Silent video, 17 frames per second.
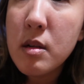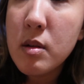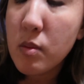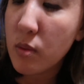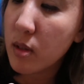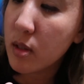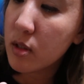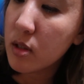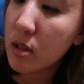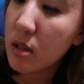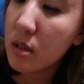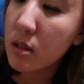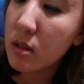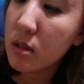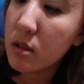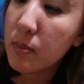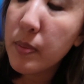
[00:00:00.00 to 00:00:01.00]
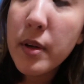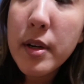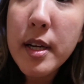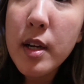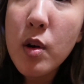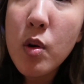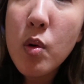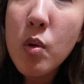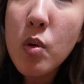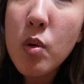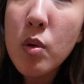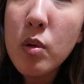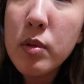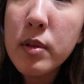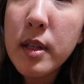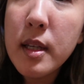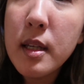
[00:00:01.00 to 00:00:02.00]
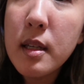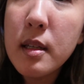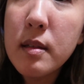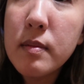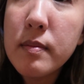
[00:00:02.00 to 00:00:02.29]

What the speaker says: which is pretty cool, neat.